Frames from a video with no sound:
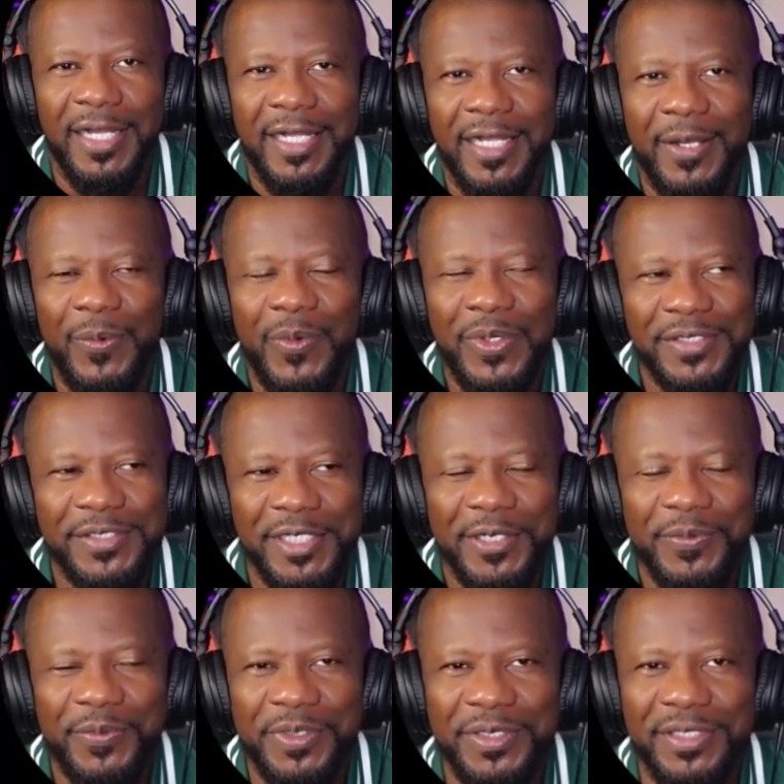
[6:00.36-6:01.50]
what's up
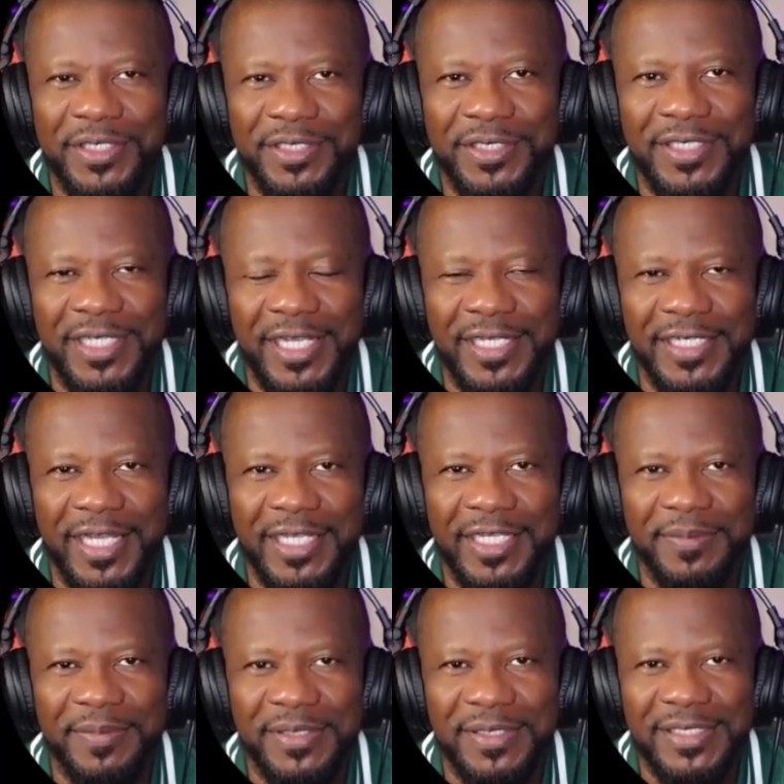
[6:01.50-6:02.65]
with the nicknames?
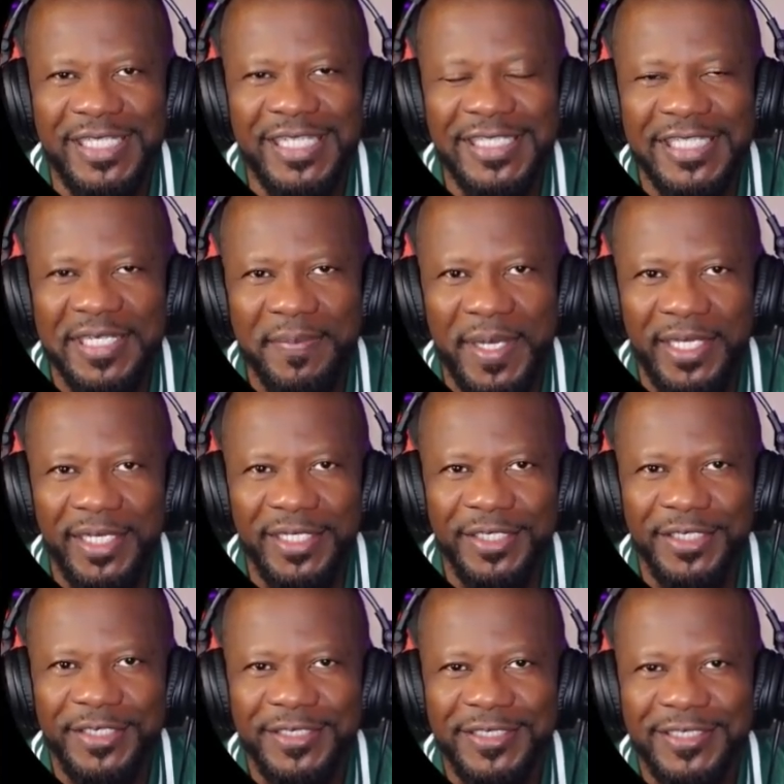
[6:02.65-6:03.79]
TT Man,
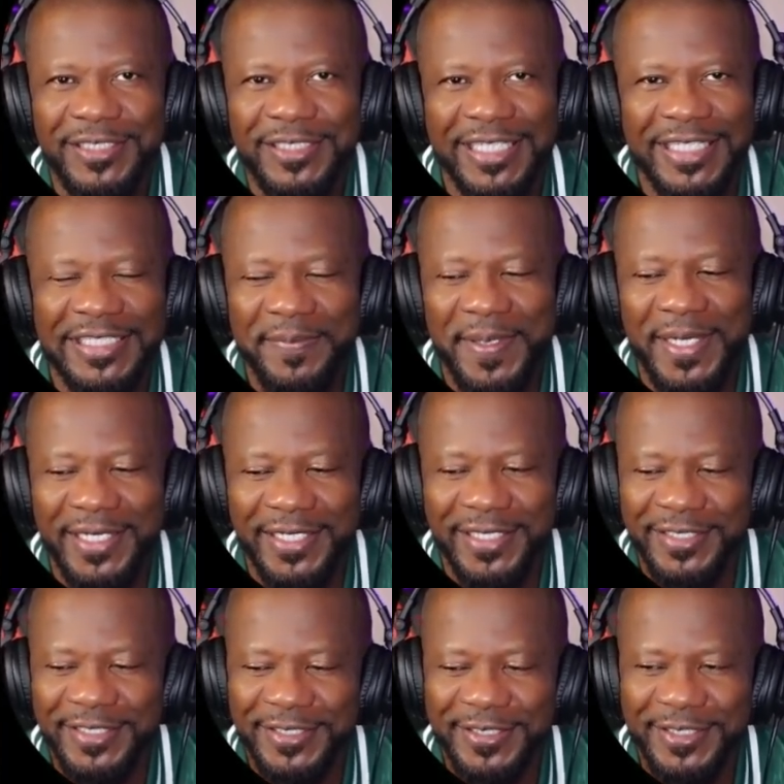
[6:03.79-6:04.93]
TT Man.
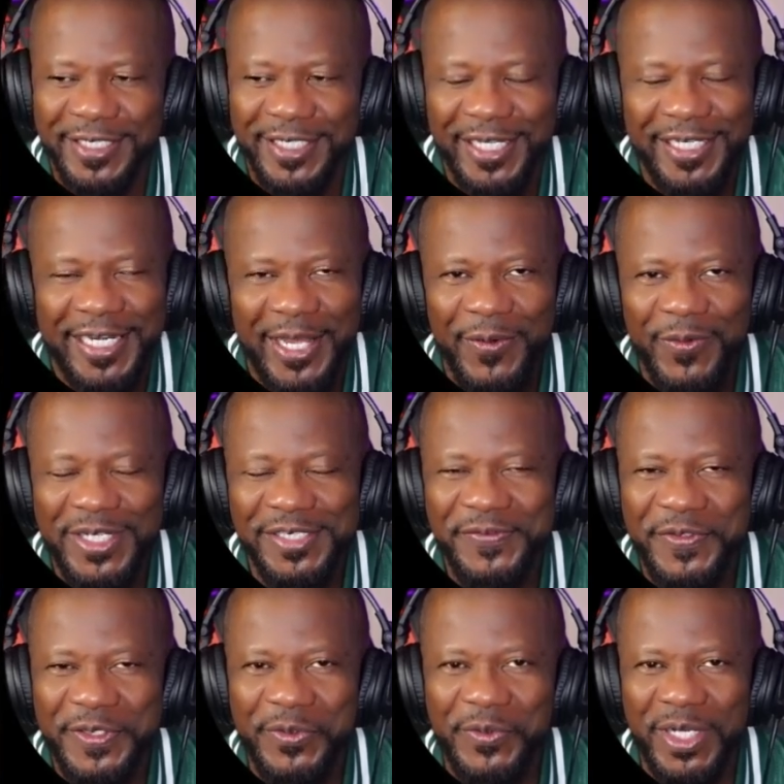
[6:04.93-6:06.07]
Now we'll listen to
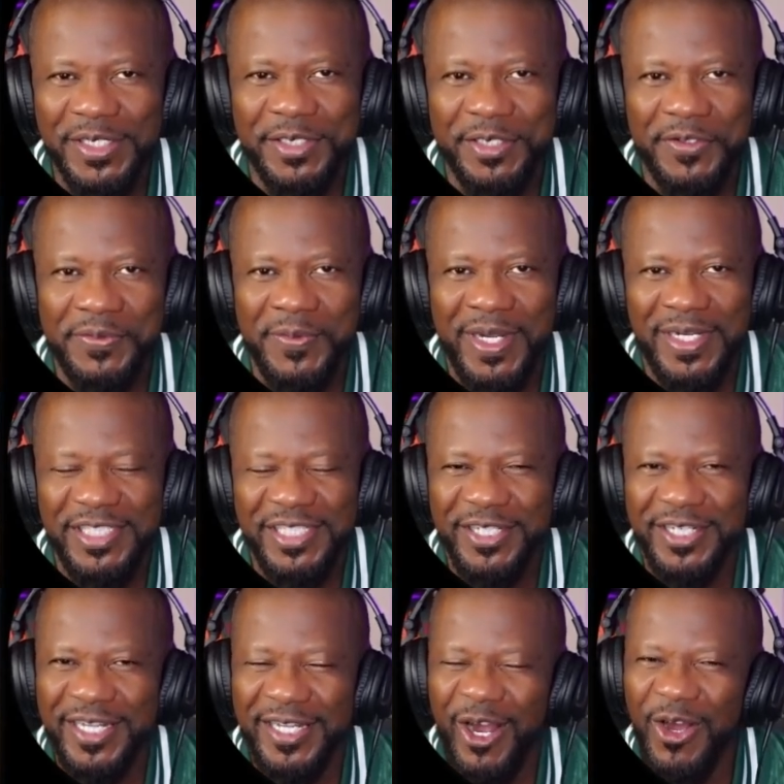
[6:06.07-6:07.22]
the rest of them. Watch, she gonna
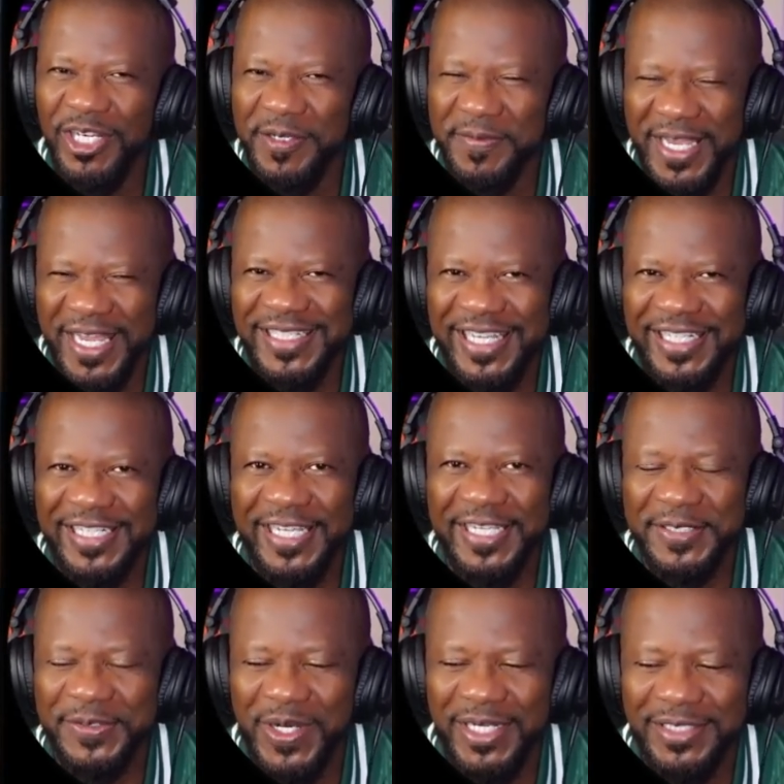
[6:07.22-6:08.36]
all of them got nicknames.
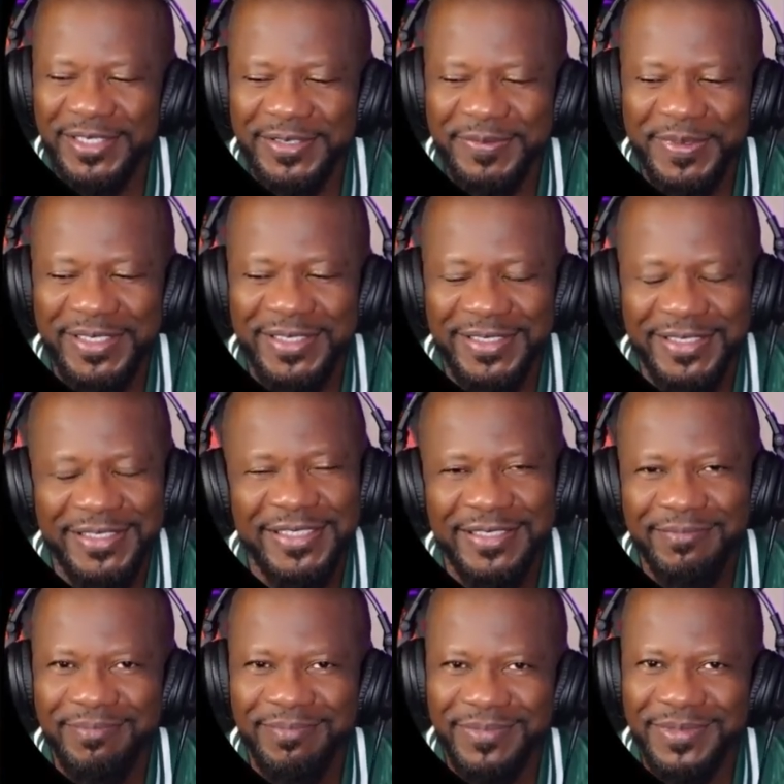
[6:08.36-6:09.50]
Watch, but
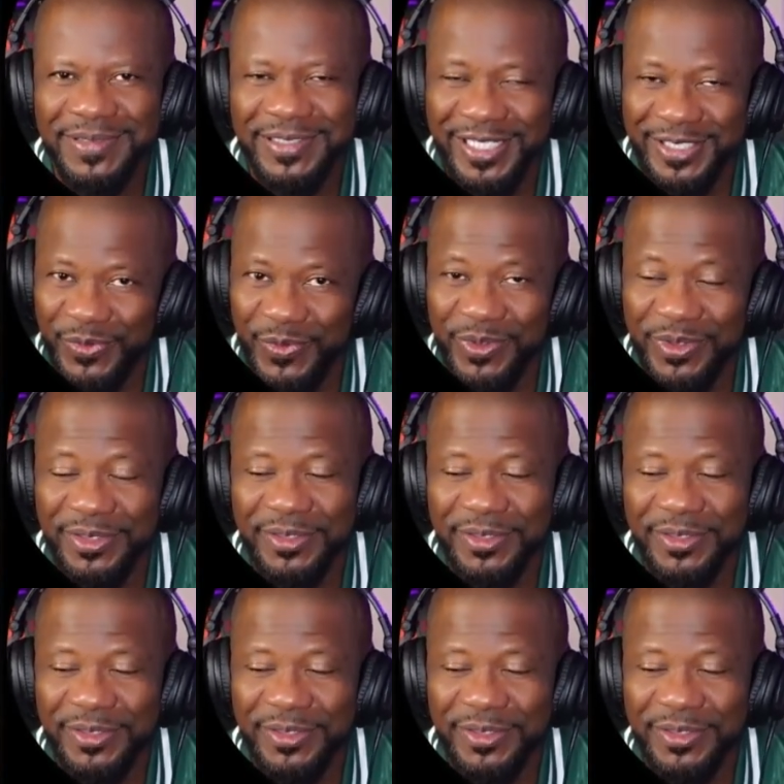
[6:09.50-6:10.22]
that's one.